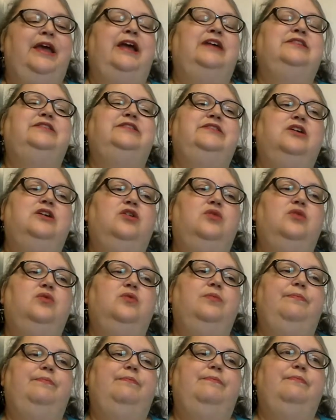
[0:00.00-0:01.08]
And
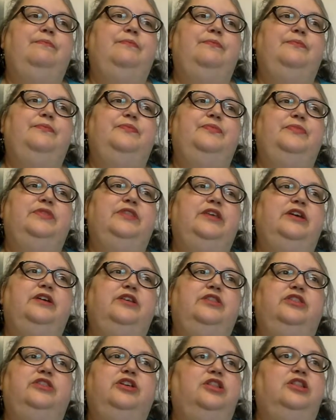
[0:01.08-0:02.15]
so
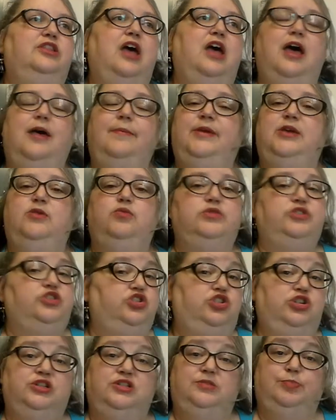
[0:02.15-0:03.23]
the lobby was
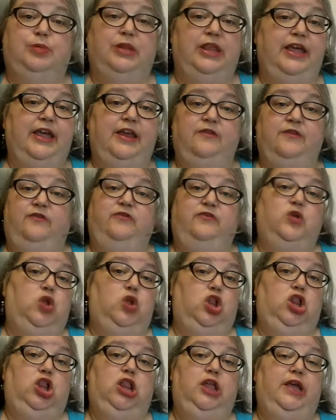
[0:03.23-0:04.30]
just plain
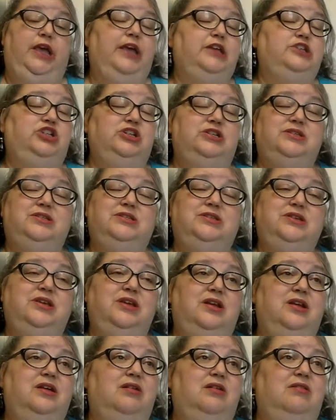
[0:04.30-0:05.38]
full. It just,
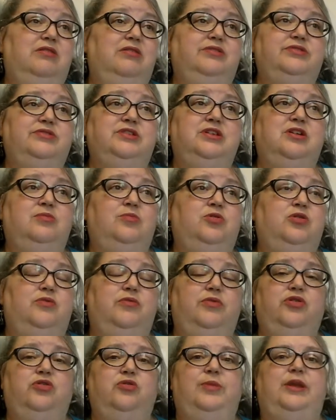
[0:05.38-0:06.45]
you know, there was no more
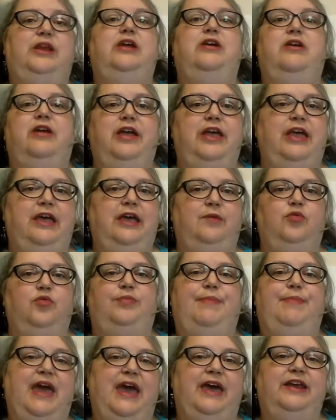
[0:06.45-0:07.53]
room, and here I am
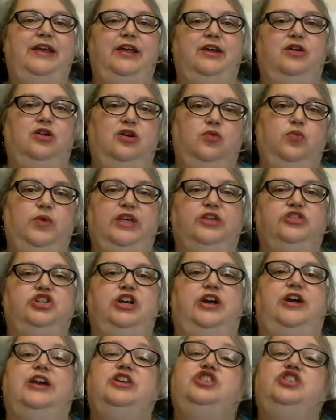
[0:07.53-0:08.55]
with Patty in her wheelchair.